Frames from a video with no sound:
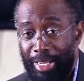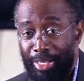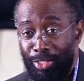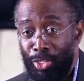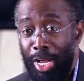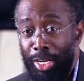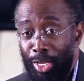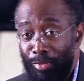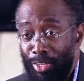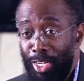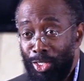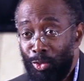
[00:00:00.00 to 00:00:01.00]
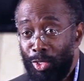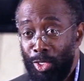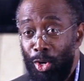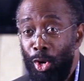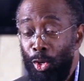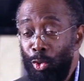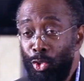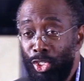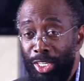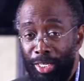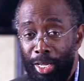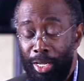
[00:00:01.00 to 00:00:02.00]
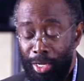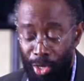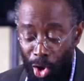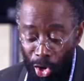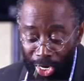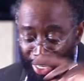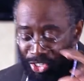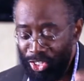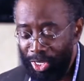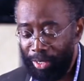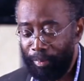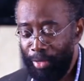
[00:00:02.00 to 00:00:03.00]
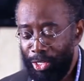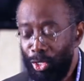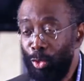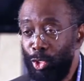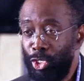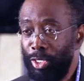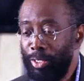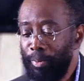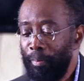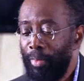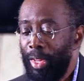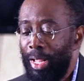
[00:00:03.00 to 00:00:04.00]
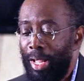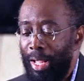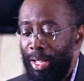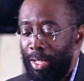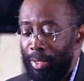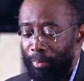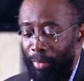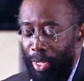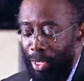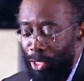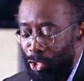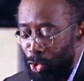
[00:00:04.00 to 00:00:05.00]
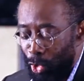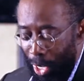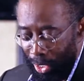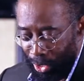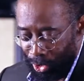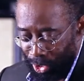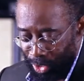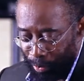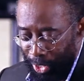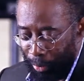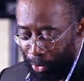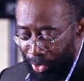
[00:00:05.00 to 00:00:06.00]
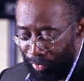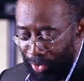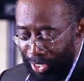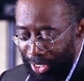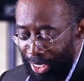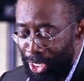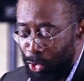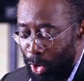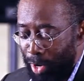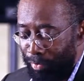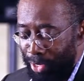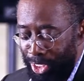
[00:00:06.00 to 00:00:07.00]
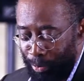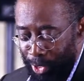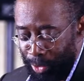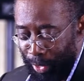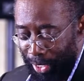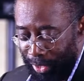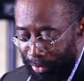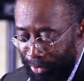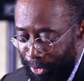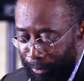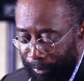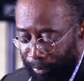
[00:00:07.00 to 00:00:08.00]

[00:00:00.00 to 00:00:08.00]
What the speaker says: So that gives us a holistic solution. So I'll speak briefly to each one of these perspectives.